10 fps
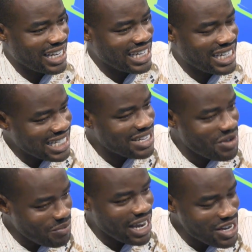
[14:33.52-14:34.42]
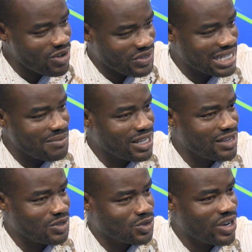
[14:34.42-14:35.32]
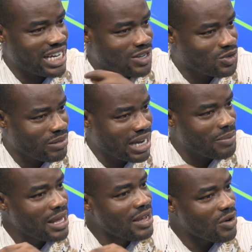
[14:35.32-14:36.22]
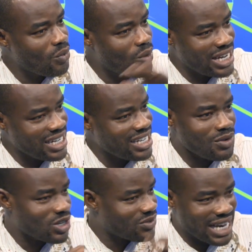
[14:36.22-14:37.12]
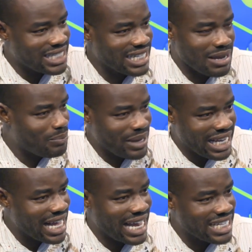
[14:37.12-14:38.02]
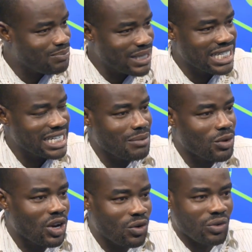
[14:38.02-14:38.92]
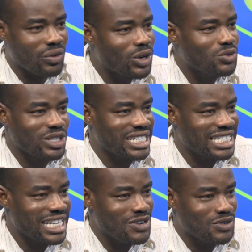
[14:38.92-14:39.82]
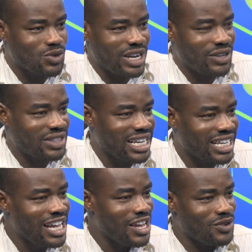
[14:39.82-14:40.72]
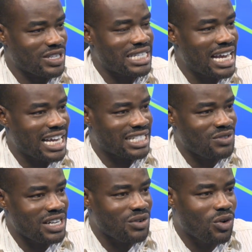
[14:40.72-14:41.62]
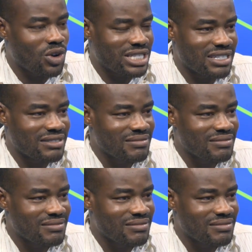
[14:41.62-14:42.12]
does it remind you of something you saw in Azuma yep. when he was fighting the big guys, yep. beating them all? Yep. What was it that you saw and you think your son has really got it?